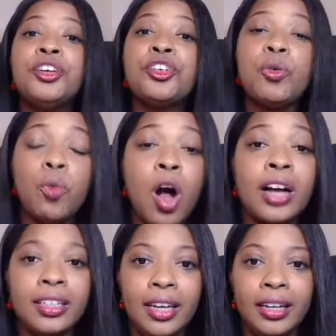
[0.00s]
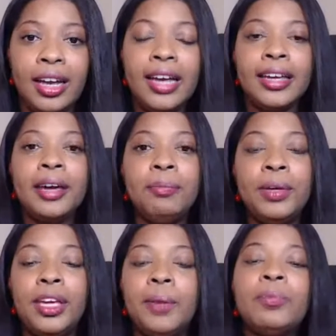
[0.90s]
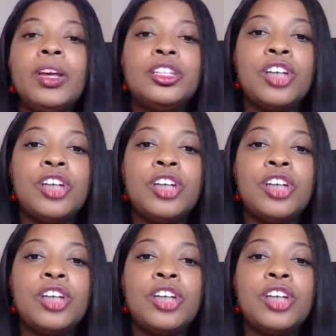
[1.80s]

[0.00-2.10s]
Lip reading: Your walk, it can be